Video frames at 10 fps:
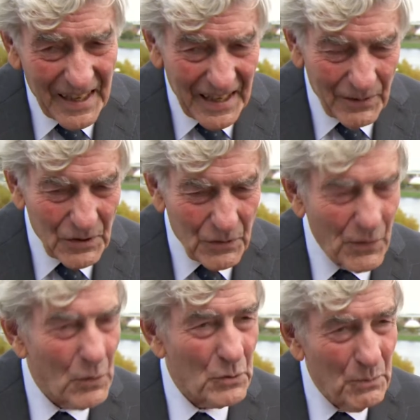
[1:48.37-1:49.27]
It was,
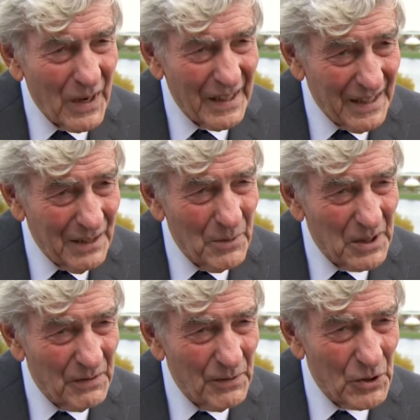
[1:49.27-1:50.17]
of course, money,
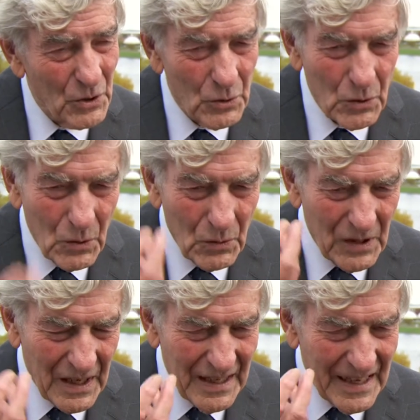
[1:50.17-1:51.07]
but it was also
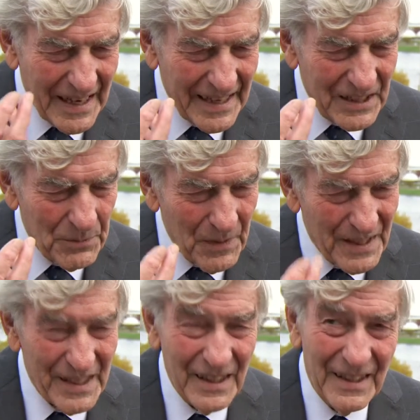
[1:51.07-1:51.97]
the
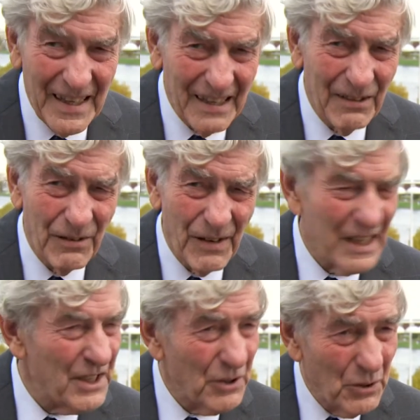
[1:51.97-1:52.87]
explicit
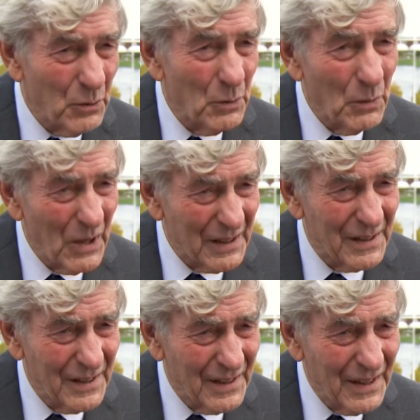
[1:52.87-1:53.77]
declaration to the world.
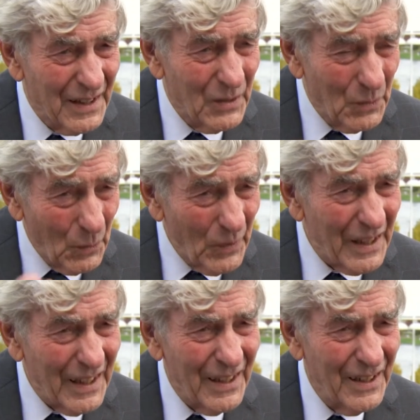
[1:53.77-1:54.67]

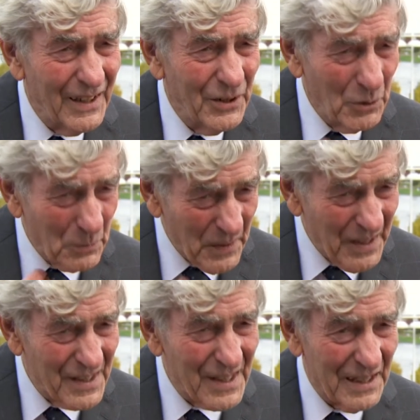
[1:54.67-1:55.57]
We
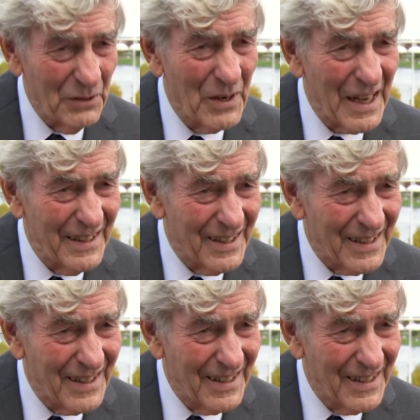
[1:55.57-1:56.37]
Europeans are united.